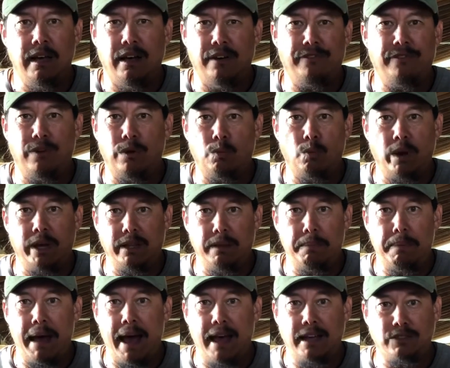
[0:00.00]
fun way to
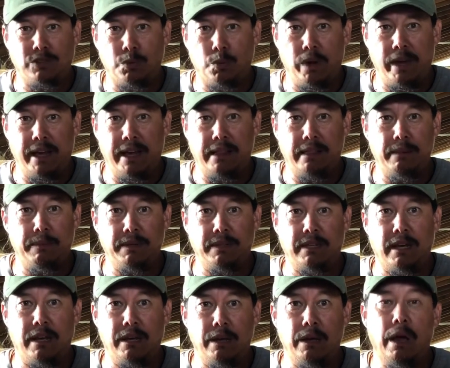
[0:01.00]
pass away. And let me
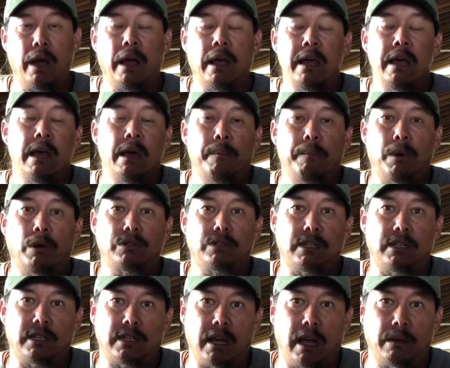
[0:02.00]
tell you, most
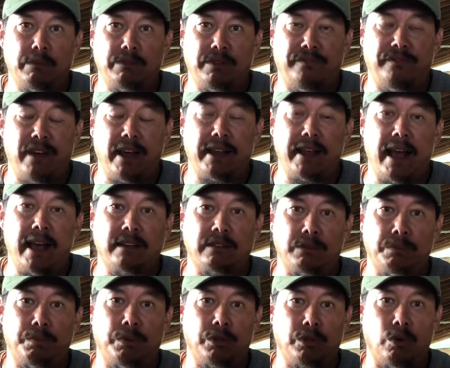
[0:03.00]
of the times the vet has
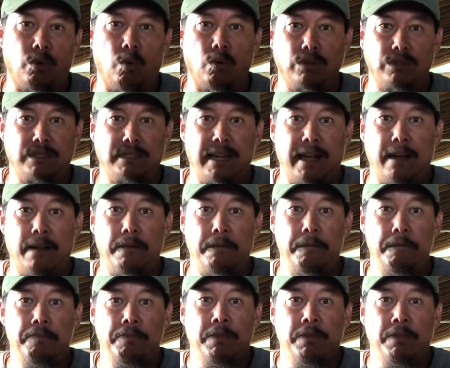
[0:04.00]
to put the horse down.